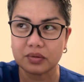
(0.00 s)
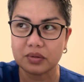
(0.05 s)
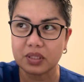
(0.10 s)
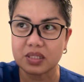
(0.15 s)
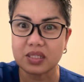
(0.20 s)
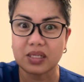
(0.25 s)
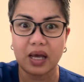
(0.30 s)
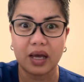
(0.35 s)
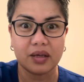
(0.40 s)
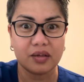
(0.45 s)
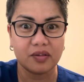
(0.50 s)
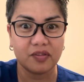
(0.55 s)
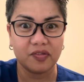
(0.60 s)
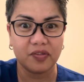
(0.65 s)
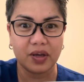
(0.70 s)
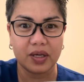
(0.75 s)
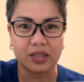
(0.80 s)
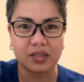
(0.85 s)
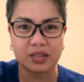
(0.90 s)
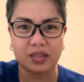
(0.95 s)
the side
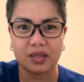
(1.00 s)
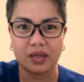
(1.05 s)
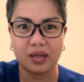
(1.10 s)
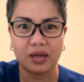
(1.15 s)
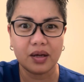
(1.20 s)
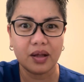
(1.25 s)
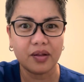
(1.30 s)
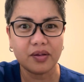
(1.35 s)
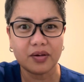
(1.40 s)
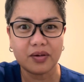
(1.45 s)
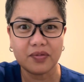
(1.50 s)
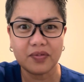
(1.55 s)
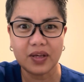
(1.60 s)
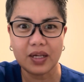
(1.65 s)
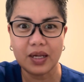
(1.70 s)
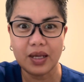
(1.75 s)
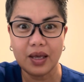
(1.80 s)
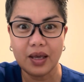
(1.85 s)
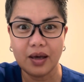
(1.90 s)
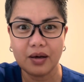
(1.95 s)
effects in another
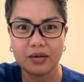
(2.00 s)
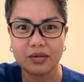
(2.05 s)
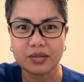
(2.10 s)
video.